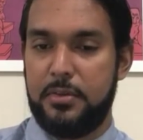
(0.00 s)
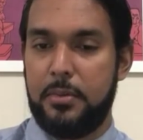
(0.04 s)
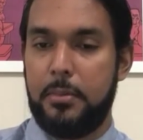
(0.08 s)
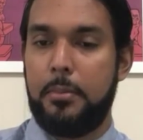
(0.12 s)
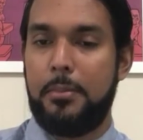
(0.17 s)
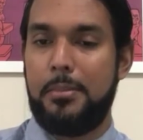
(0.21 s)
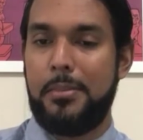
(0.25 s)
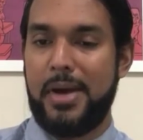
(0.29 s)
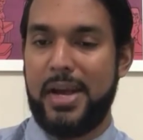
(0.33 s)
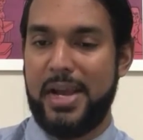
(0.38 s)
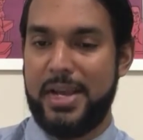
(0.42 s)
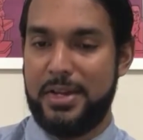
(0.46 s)

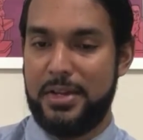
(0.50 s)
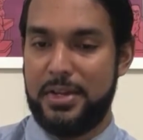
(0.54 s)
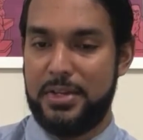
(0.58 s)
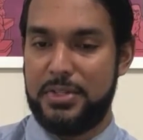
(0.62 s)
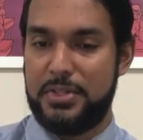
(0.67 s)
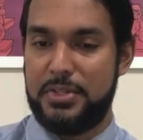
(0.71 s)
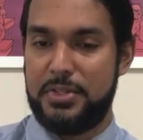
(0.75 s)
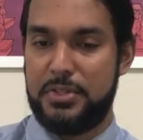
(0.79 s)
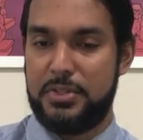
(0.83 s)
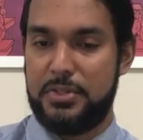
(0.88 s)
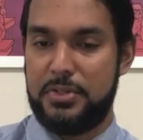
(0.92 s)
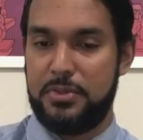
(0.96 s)

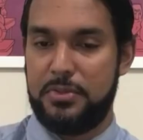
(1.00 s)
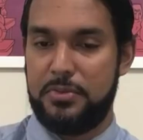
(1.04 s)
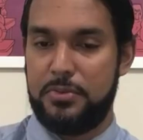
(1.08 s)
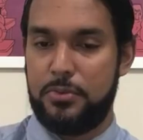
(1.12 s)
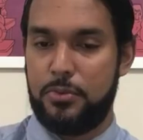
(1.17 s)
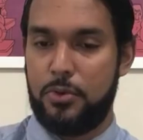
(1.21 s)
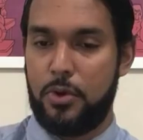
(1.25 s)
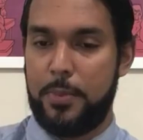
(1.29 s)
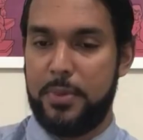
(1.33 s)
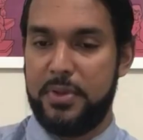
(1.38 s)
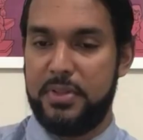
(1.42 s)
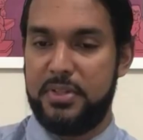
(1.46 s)
minus
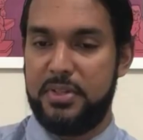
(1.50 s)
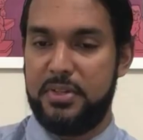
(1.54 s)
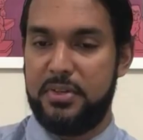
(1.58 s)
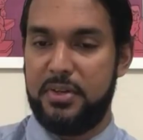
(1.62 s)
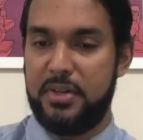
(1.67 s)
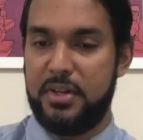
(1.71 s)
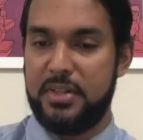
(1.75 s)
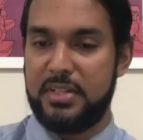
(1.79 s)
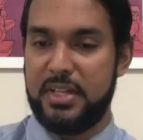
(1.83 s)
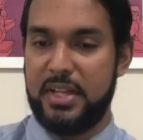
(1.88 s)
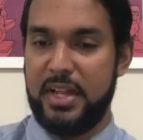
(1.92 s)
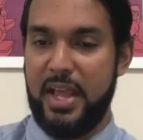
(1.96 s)
raw
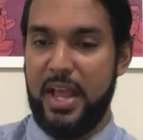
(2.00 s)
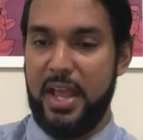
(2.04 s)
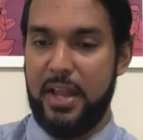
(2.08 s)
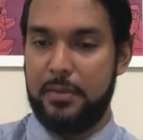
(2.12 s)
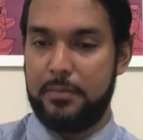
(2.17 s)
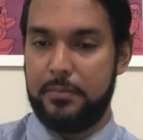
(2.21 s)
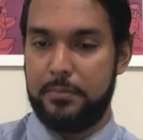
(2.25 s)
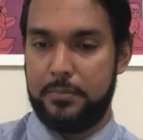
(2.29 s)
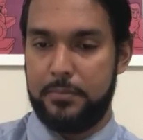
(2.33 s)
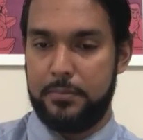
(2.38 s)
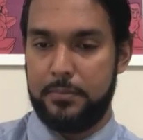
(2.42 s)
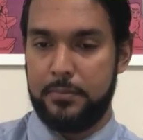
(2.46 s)
materials at
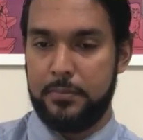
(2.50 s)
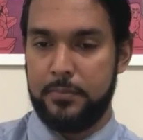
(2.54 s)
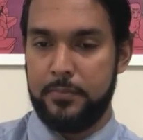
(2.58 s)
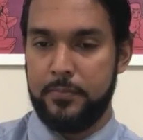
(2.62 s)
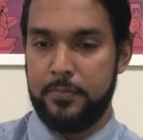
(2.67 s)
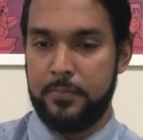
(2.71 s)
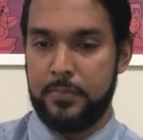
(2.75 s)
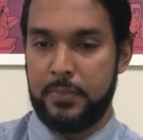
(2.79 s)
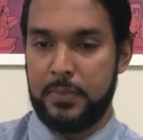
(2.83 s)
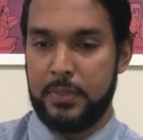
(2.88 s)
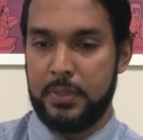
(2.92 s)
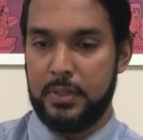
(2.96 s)
end.
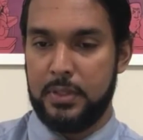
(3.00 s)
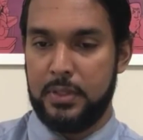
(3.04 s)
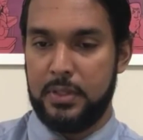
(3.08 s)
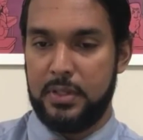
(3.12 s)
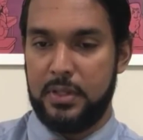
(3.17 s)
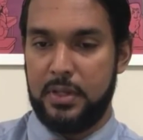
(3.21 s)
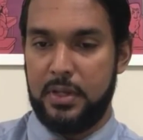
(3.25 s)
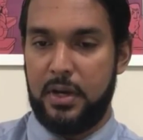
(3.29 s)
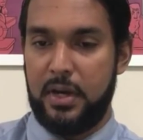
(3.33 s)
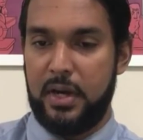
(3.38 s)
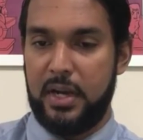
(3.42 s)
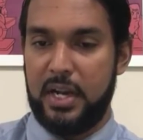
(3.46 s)

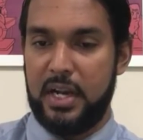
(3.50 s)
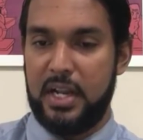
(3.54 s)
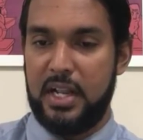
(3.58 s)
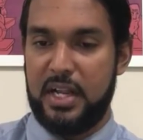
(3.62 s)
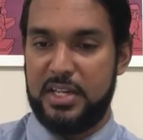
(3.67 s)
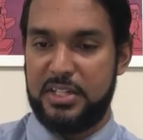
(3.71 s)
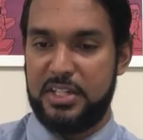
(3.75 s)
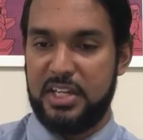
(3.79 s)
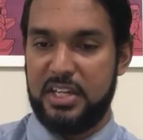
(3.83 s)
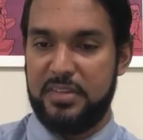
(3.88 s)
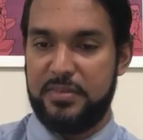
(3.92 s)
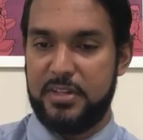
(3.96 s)
All right, that'll
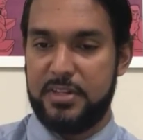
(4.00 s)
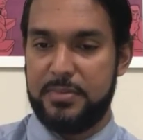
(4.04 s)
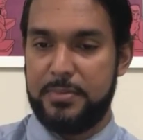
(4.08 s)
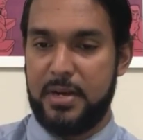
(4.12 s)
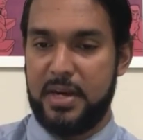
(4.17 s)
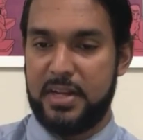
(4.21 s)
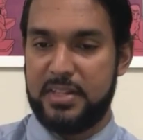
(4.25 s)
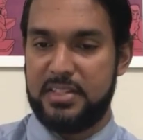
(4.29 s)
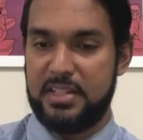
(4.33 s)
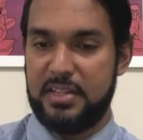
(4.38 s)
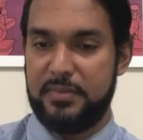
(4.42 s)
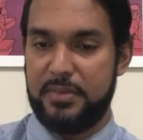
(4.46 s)
actually give us
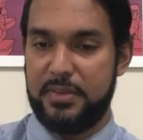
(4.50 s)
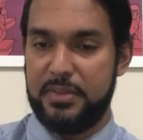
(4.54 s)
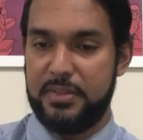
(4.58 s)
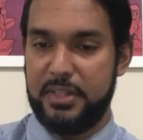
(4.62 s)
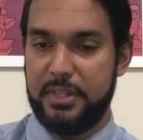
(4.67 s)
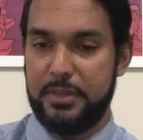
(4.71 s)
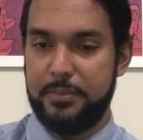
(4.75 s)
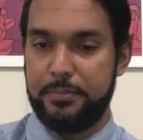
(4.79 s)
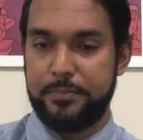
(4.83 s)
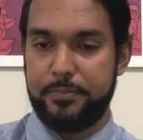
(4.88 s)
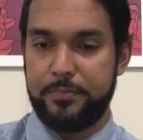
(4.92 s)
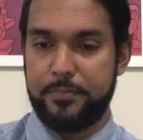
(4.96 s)
back 70.